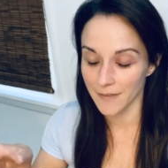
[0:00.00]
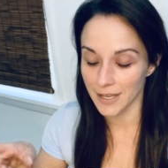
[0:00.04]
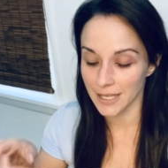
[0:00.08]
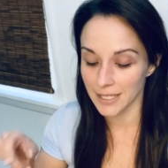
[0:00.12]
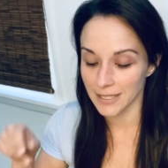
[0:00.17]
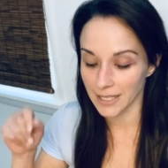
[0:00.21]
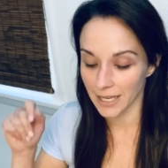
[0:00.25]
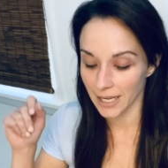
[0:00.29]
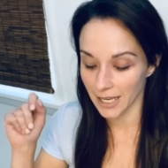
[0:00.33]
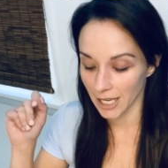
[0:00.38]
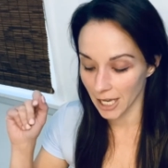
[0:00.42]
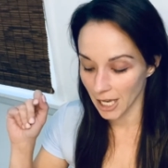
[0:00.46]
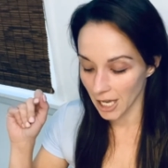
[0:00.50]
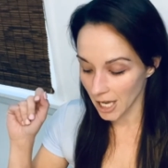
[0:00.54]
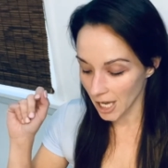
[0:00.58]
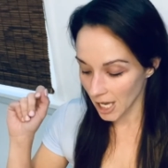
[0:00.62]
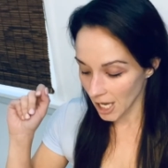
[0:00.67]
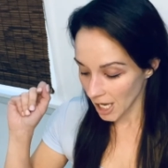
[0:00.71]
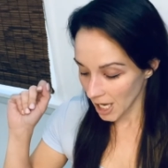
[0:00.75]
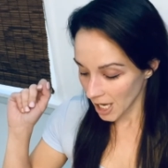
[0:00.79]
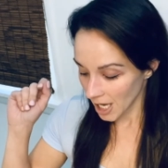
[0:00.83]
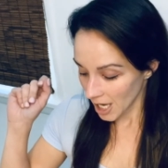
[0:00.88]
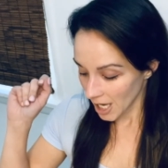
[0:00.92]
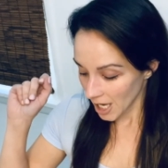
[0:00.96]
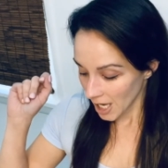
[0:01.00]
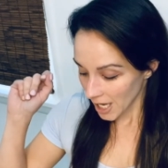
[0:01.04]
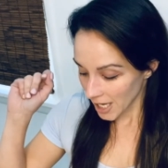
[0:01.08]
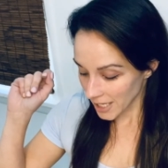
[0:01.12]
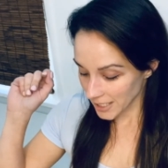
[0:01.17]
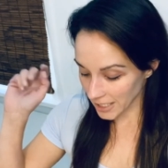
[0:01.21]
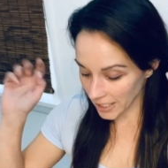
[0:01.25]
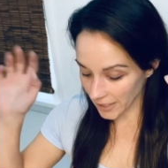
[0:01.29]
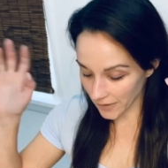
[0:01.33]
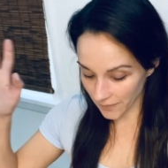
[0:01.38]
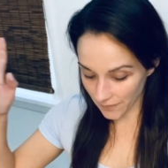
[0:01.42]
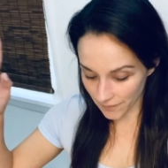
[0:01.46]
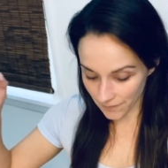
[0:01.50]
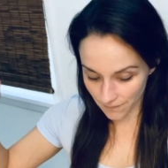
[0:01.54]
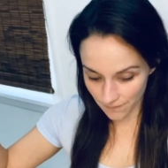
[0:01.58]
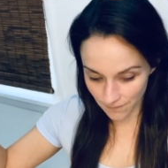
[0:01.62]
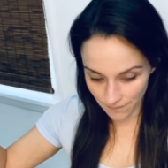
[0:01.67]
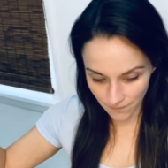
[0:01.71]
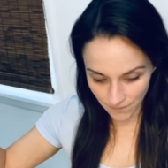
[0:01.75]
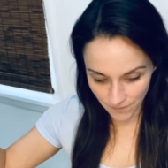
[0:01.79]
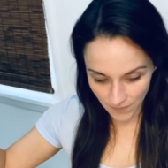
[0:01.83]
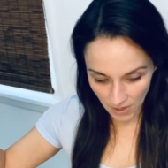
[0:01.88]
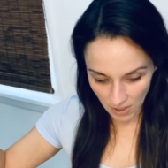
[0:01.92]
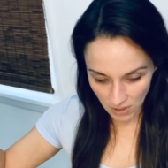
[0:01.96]
It's like in
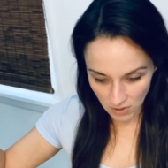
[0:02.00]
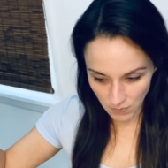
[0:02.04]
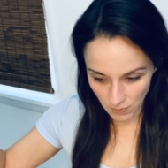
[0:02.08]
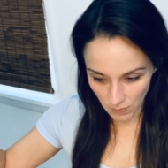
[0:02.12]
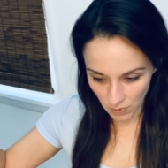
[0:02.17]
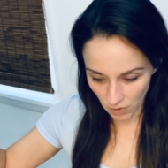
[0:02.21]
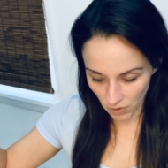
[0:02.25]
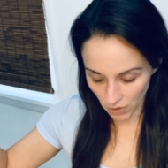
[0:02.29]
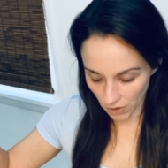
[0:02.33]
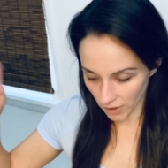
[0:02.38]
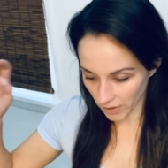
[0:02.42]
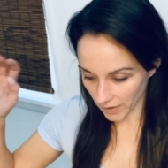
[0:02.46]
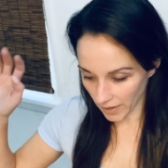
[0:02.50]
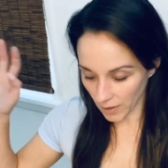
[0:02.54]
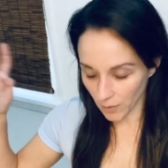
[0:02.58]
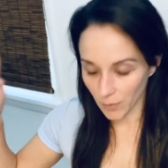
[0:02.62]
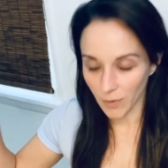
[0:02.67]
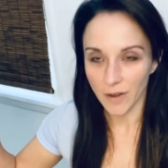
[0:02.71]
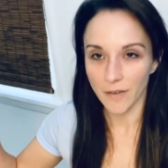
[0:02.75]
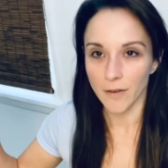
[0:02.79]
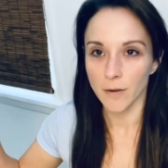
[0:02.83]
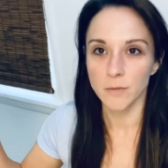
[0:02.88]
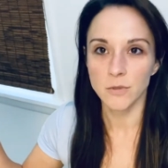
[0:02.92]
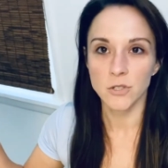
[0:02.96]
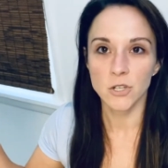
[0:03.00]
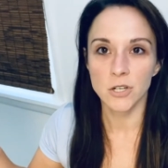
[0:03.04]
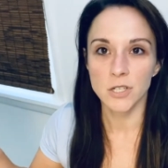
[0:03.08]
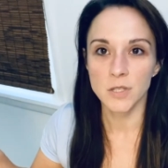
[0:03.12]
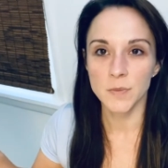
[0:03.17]
Ferris Bueller or like whatever. I'm sure